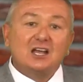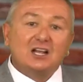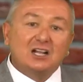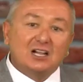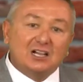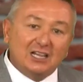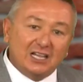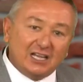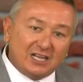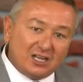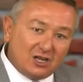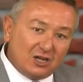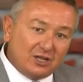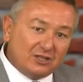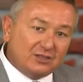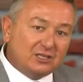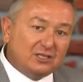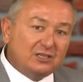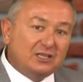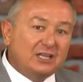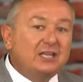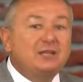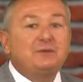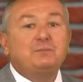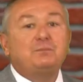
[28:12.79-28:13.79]
Click on the
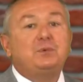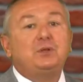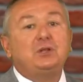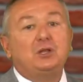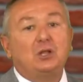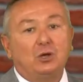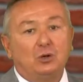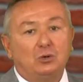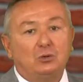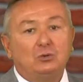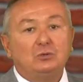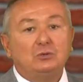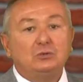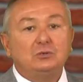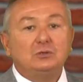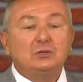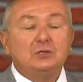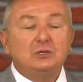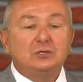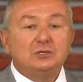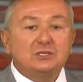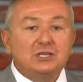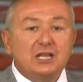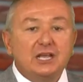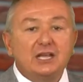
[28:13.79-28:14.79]
link below.
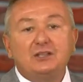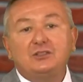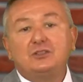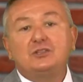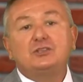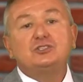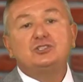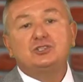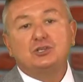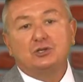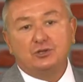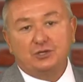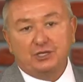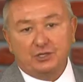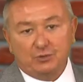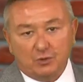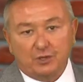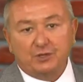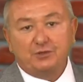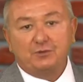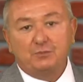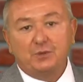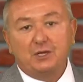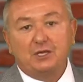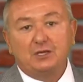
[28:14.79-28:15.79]
Take the journey
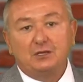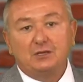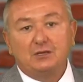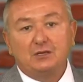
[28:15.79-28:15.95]
with me.